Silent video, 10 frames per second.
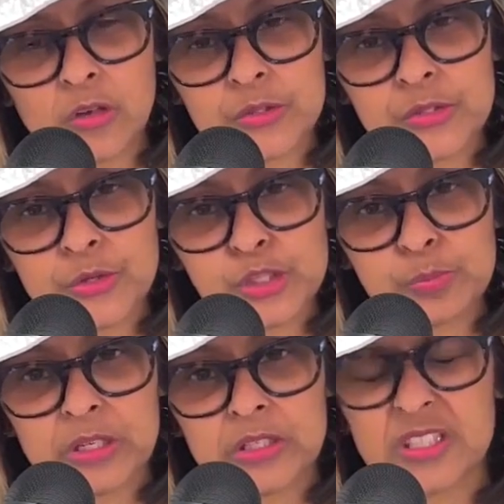so to
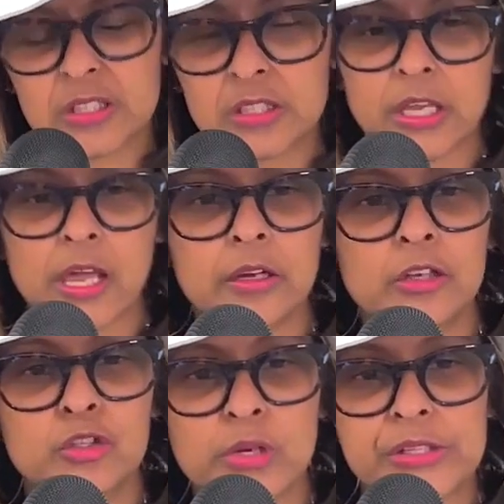speak, to kind of
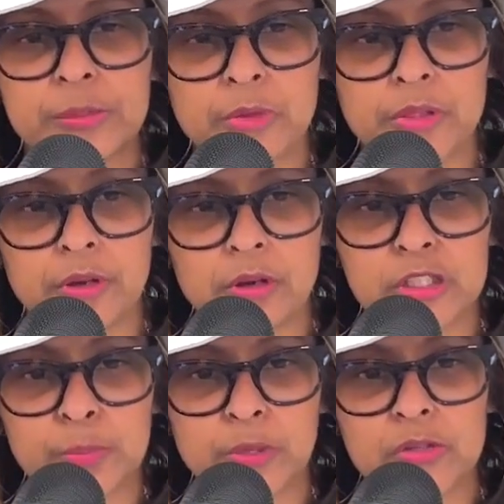address some of their
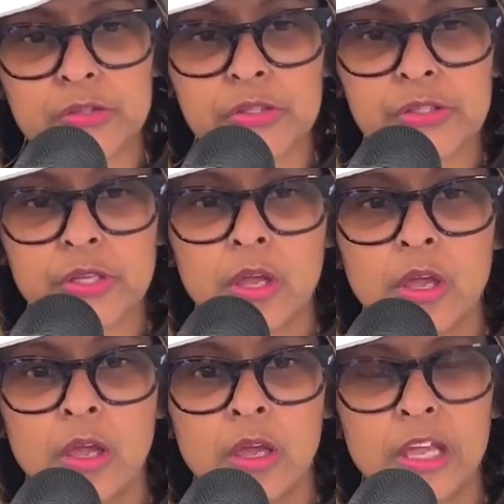experiences
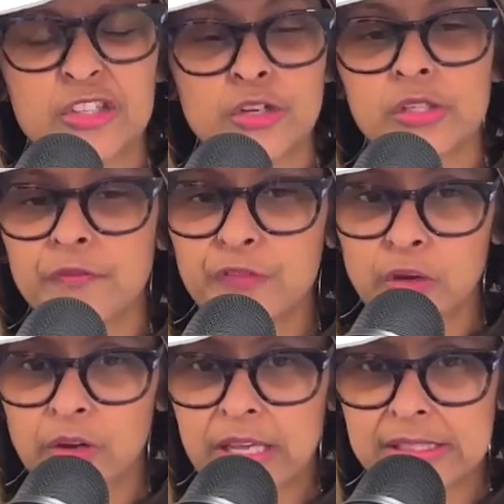in terms of
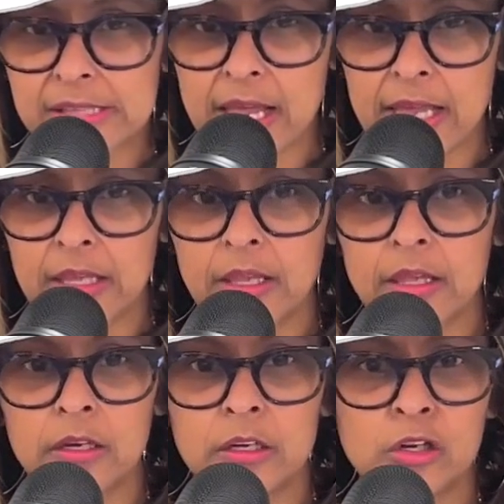fear and anxiety.
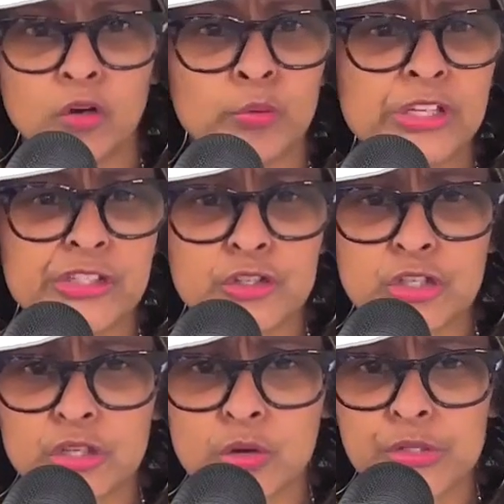And, research
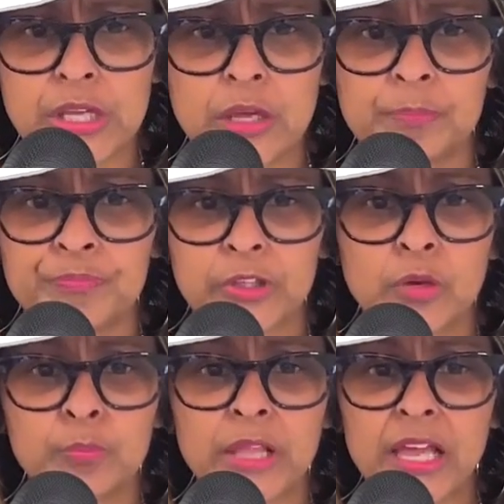shows that,
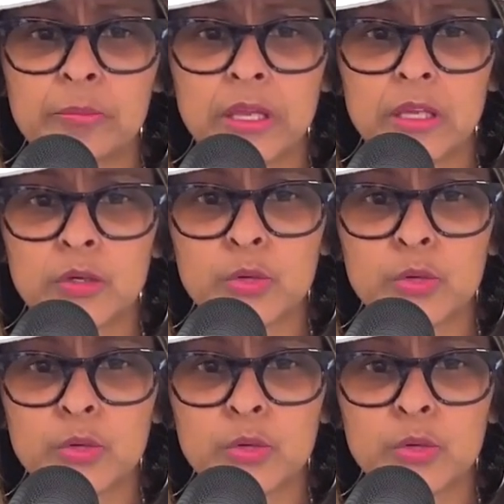Black men who